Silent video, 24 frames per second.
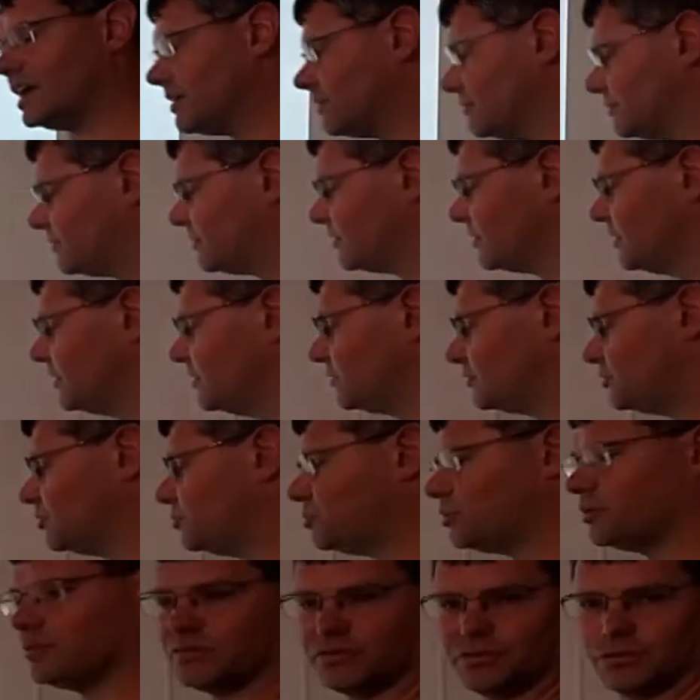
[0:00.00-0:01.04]
have
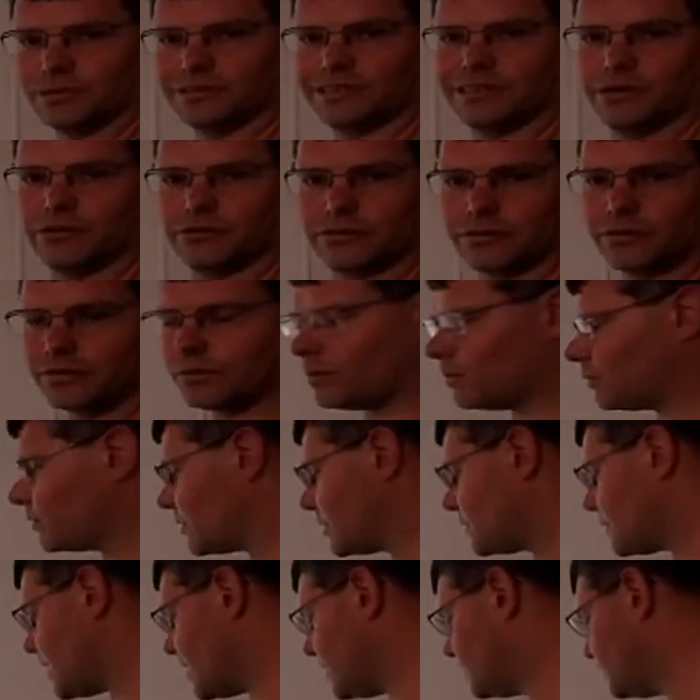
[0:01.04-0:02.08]
2.4 children,
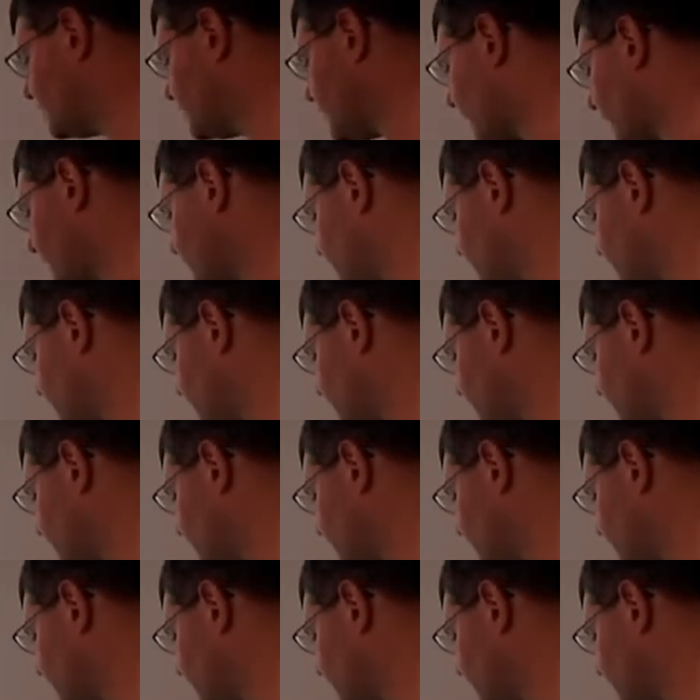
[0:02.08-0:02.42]
although that is the